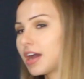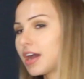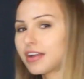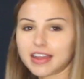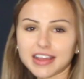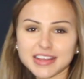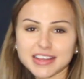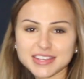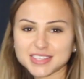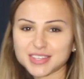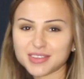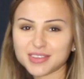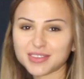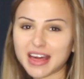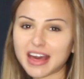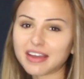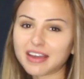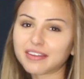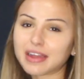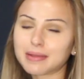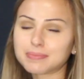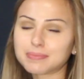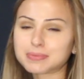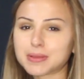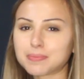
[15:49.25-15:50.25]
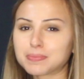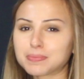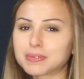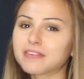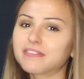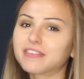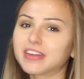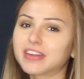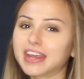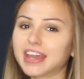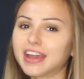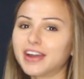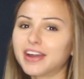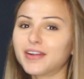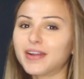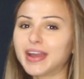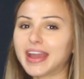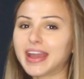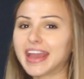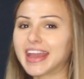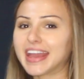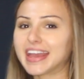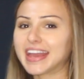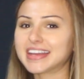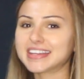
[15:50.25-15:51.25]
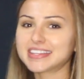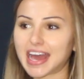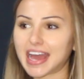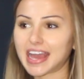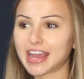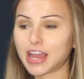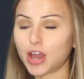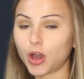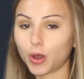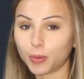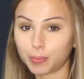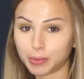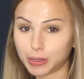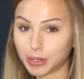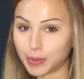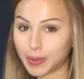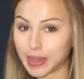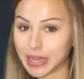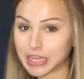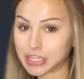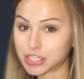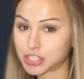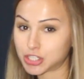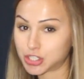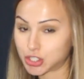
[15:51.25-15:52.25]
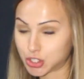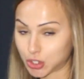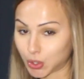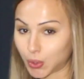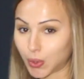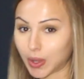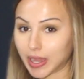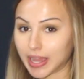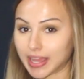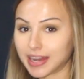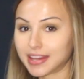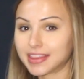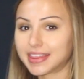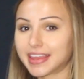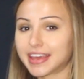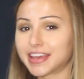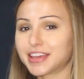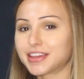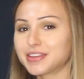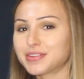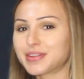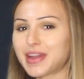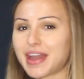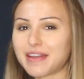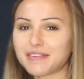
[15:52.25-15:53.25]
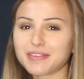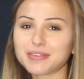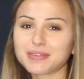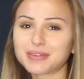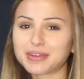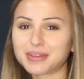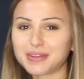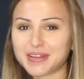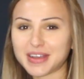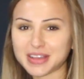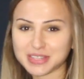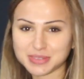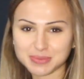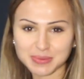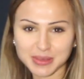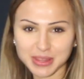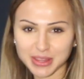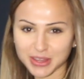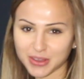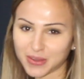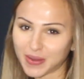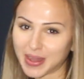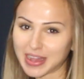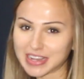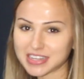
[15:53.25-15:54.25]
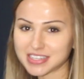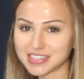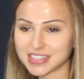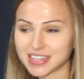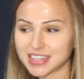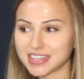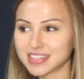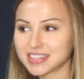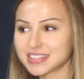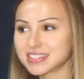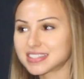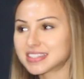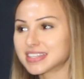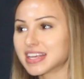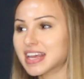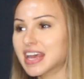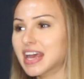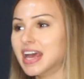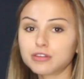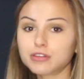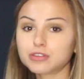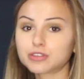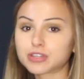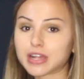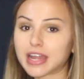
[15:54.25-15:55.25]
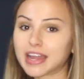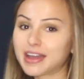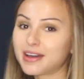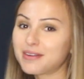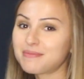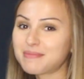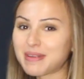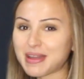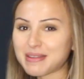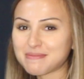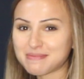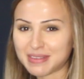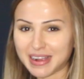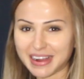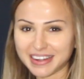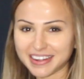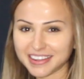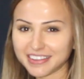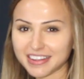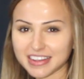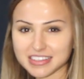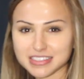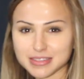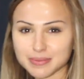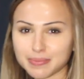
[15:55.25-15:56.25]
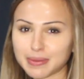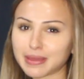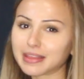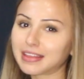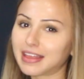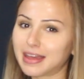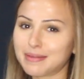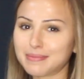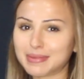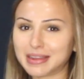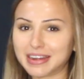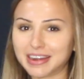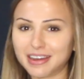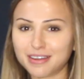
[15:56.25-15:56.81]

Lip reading: Alright, so that wraps up the video and I hope you enjoyed. Thank you to everyone who asked me the questions. If you try out my brownie recipe, let me